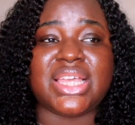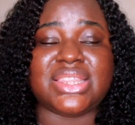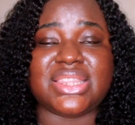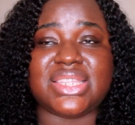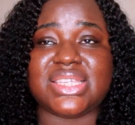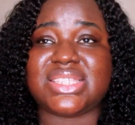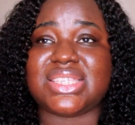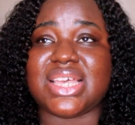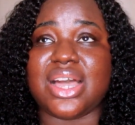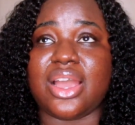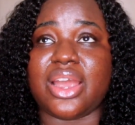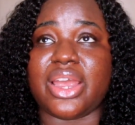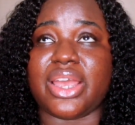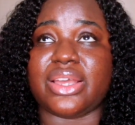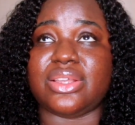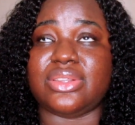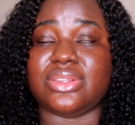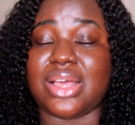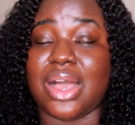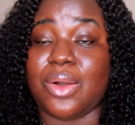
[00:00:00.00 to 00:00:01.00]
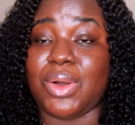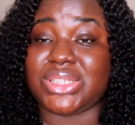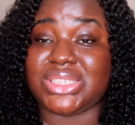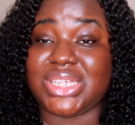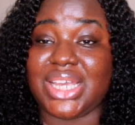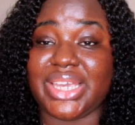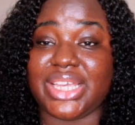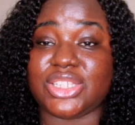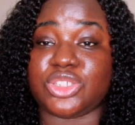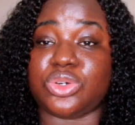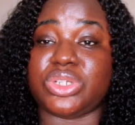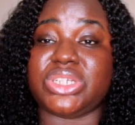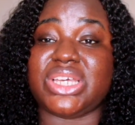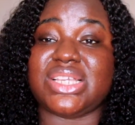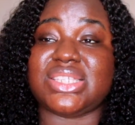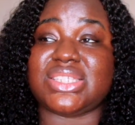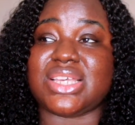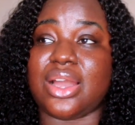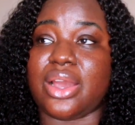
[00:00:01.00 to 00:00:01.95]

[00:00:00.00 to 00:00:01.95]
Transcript: These are our target audience,